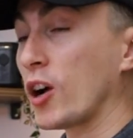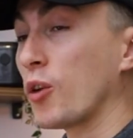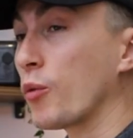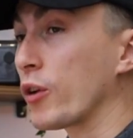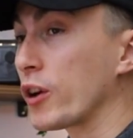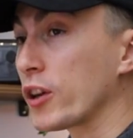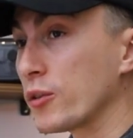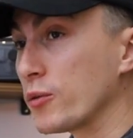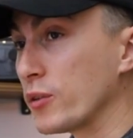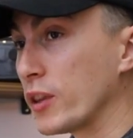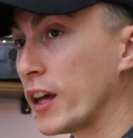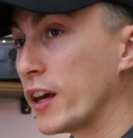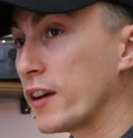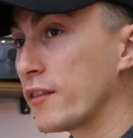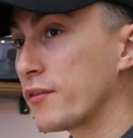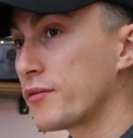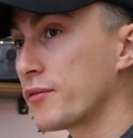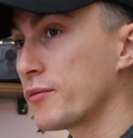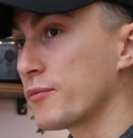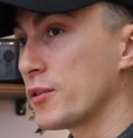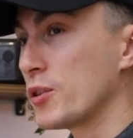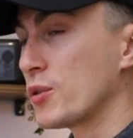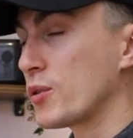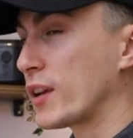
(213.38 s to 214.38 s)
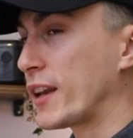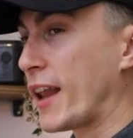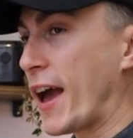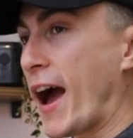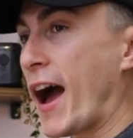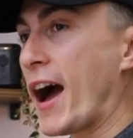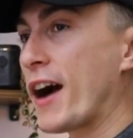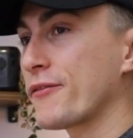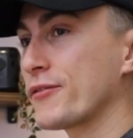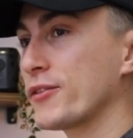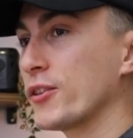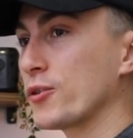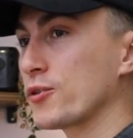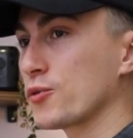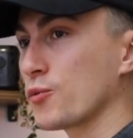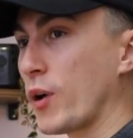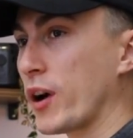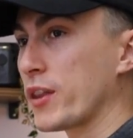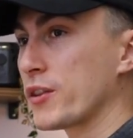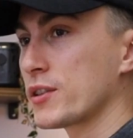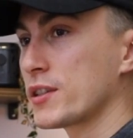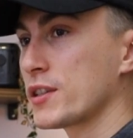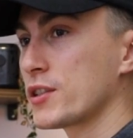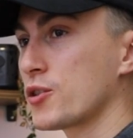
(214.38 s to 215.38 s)
on where you live, you can have those
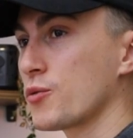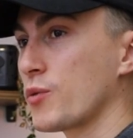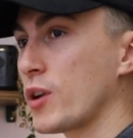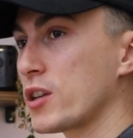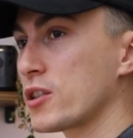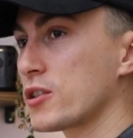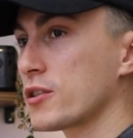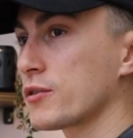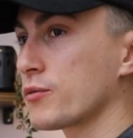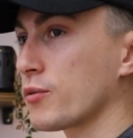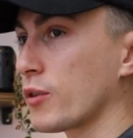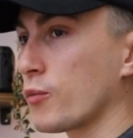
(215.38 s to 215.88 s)
weather situations